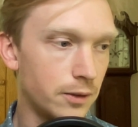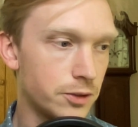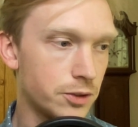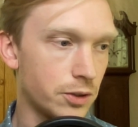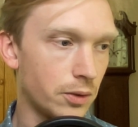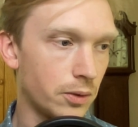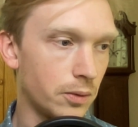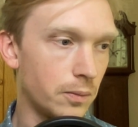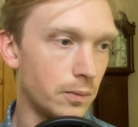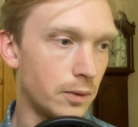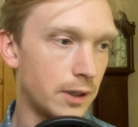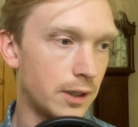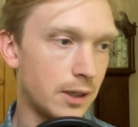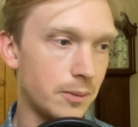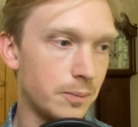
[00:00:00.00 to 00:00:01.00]
so
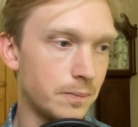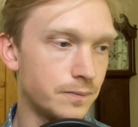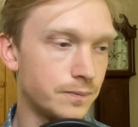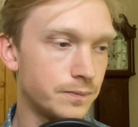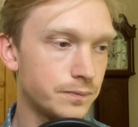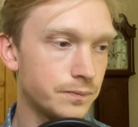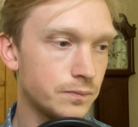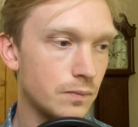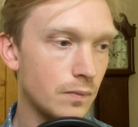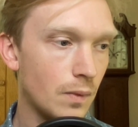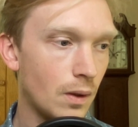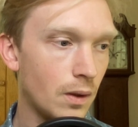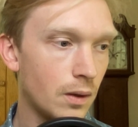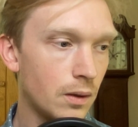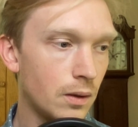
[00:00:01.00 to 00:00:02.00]
um
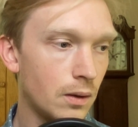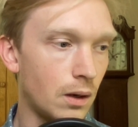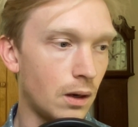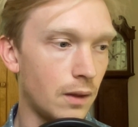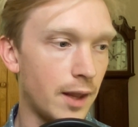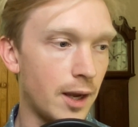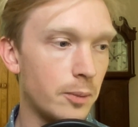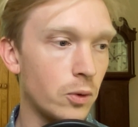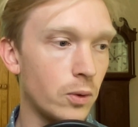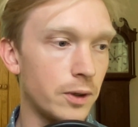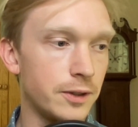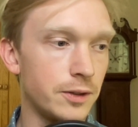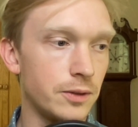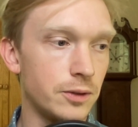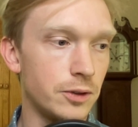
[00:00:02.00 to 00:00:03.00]
on that
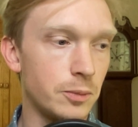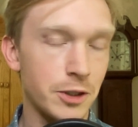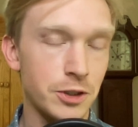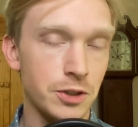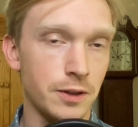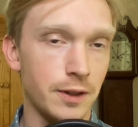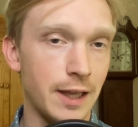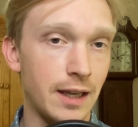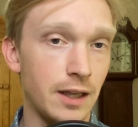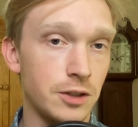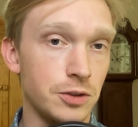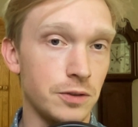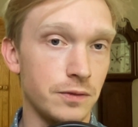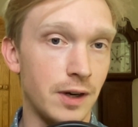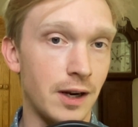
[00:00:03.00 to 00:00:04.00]
point you, you mentioned the
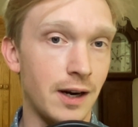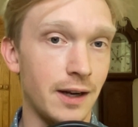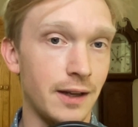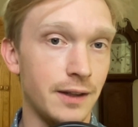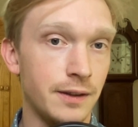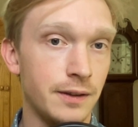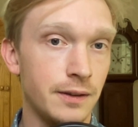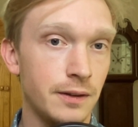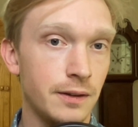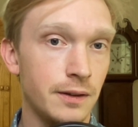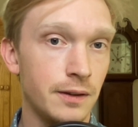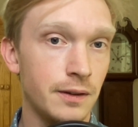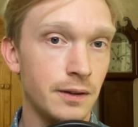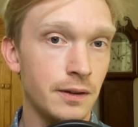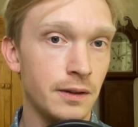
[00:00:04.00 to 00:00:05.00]
age of 9
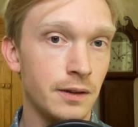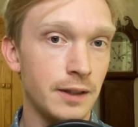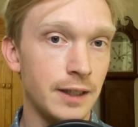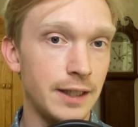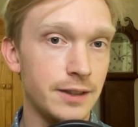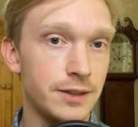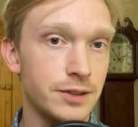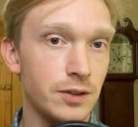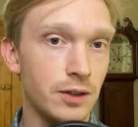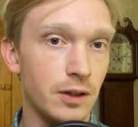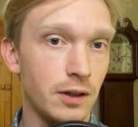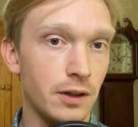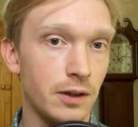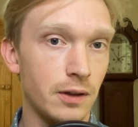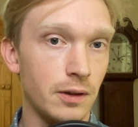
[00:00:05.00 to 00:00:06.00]
is
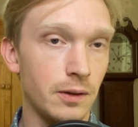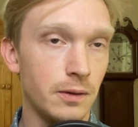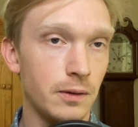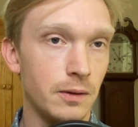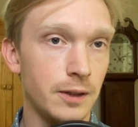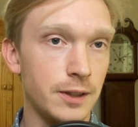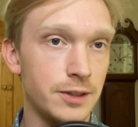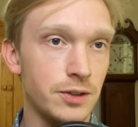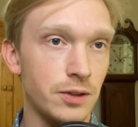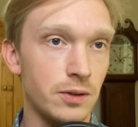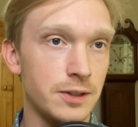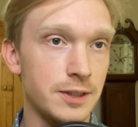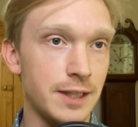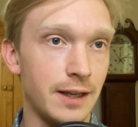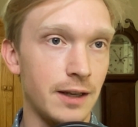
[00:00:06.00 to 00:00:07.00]
there is
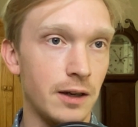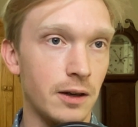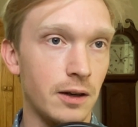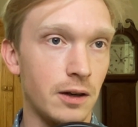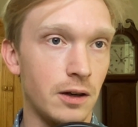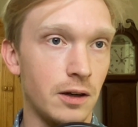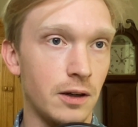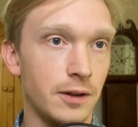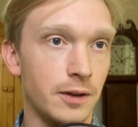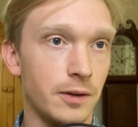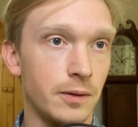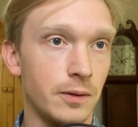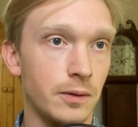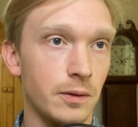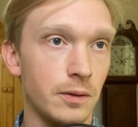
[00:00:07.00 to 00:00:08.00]
there data
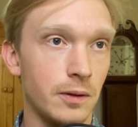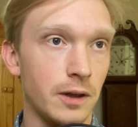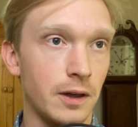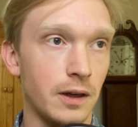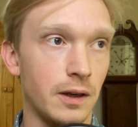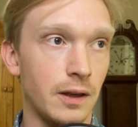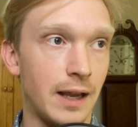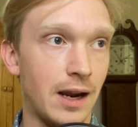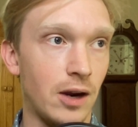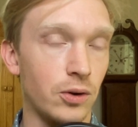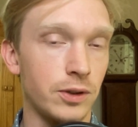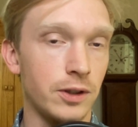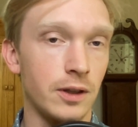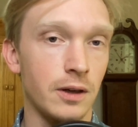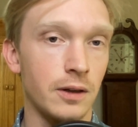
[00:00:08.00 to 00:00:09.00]
on uh,
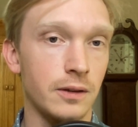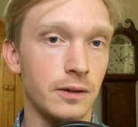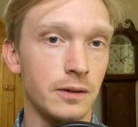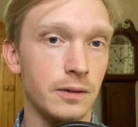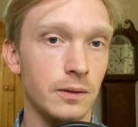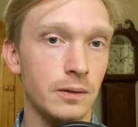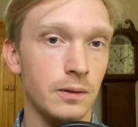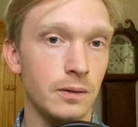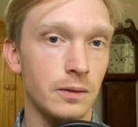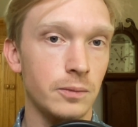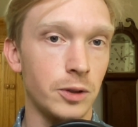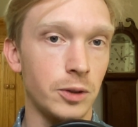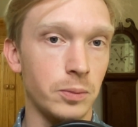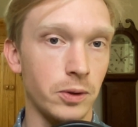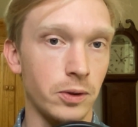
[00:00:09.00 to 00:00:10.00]
how young
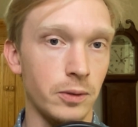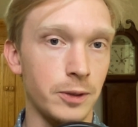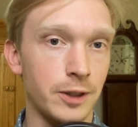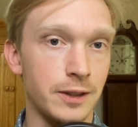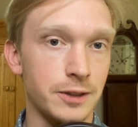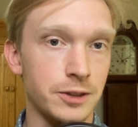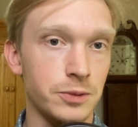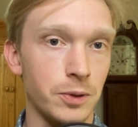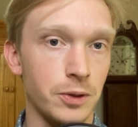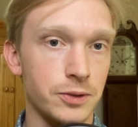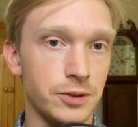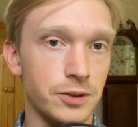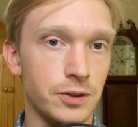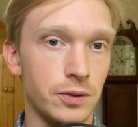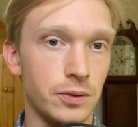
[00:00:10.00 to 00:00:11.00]
people are being
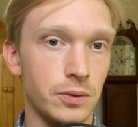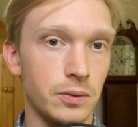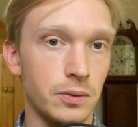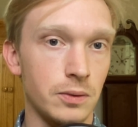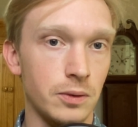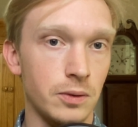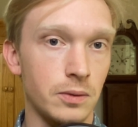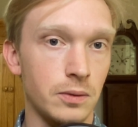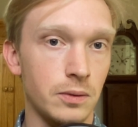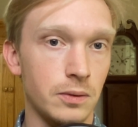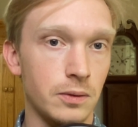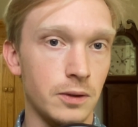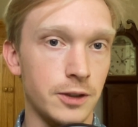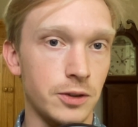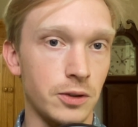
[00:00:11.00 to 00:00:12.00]
exposed to
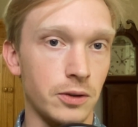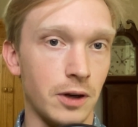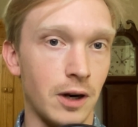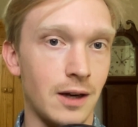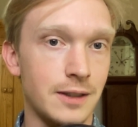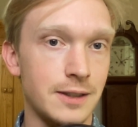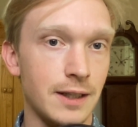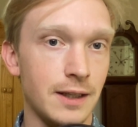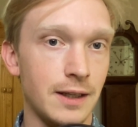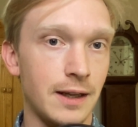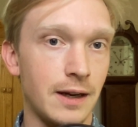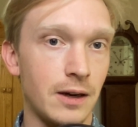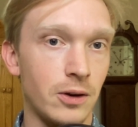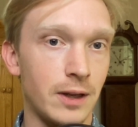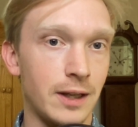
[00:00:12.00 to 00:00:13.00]
adult content
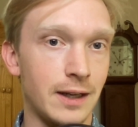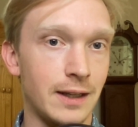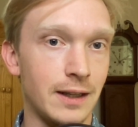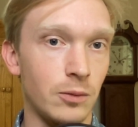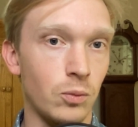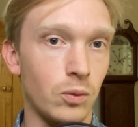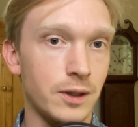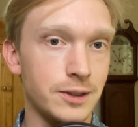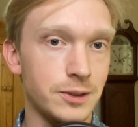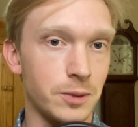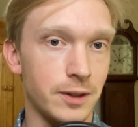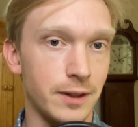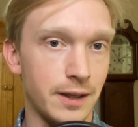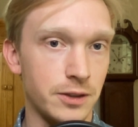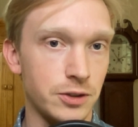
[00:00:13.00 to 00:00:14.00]
now and what has
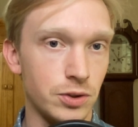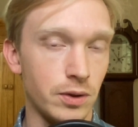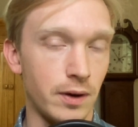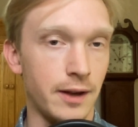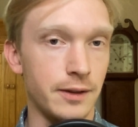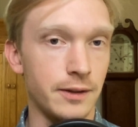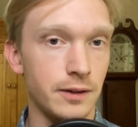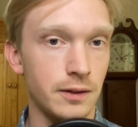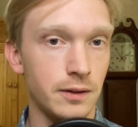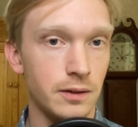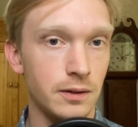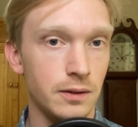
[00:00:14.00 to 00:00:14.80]
been that trend